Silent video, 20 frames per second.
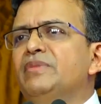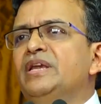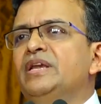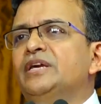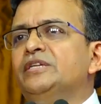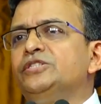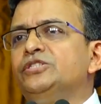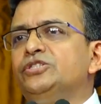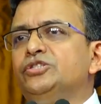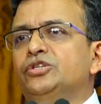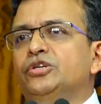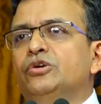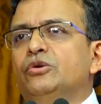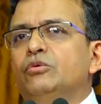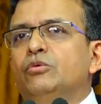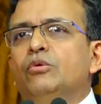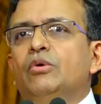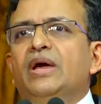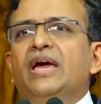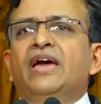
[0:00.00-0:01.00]
minutes
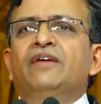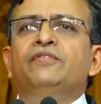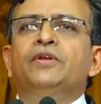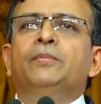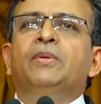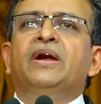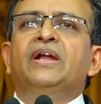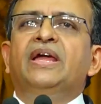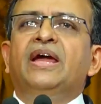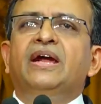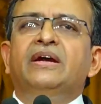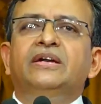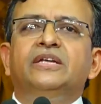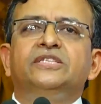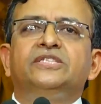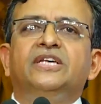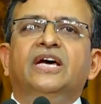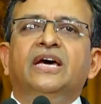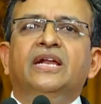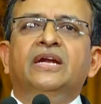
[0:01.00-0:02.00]
through. Everybody had
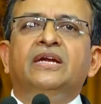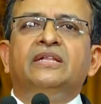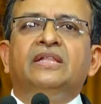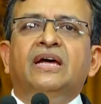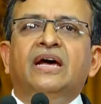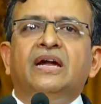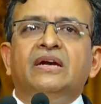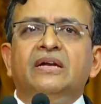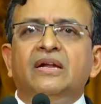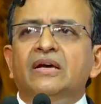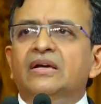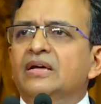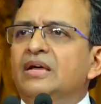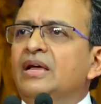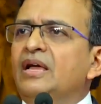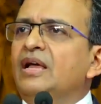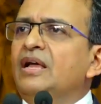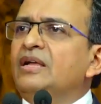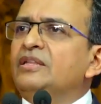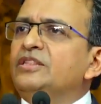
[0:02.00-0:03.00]
decided that
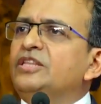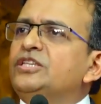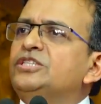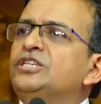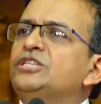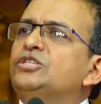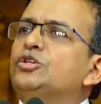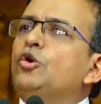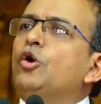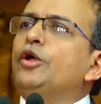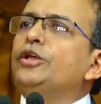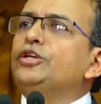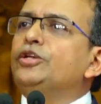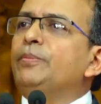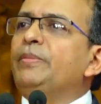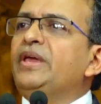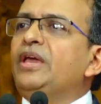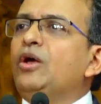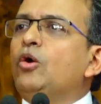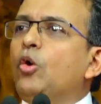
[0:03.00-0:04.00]
this is going
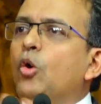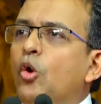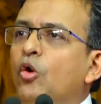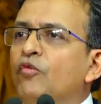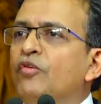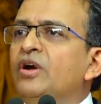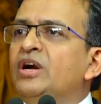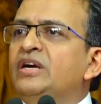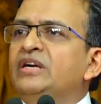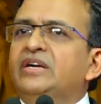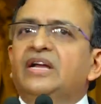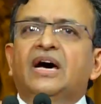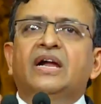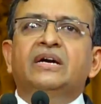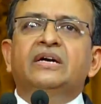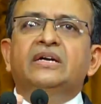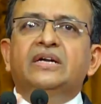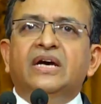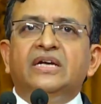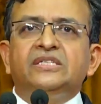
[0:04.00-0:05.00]
to be over,
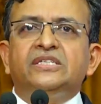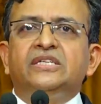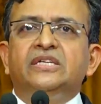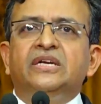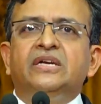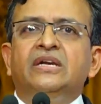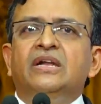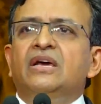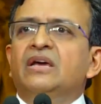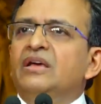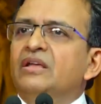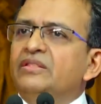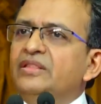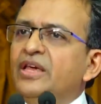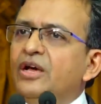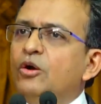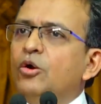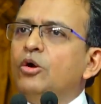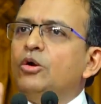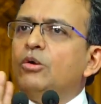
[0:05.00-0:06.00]
done, dusted.
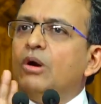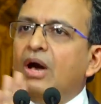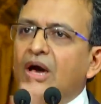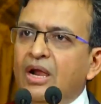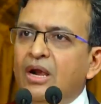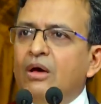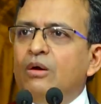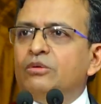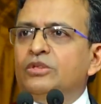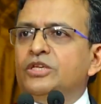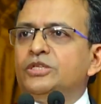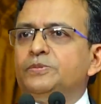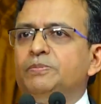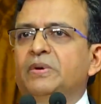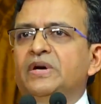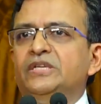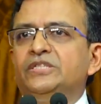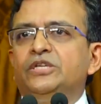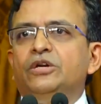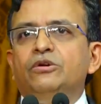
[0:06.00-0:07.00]
They're going to allow this
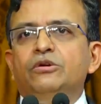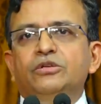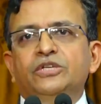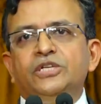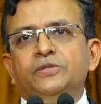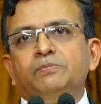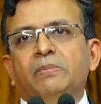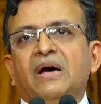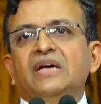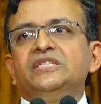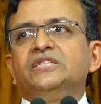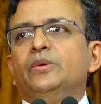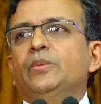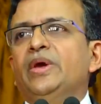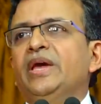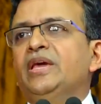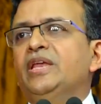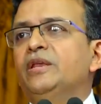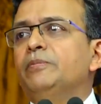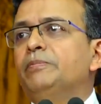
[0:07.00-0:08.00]
person to just pass
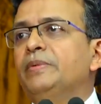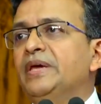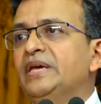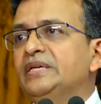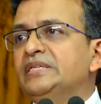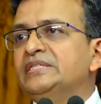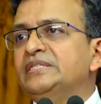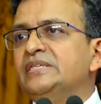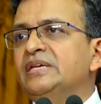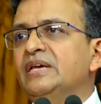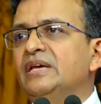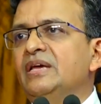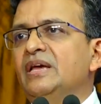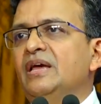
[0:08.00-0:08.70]
away in peace.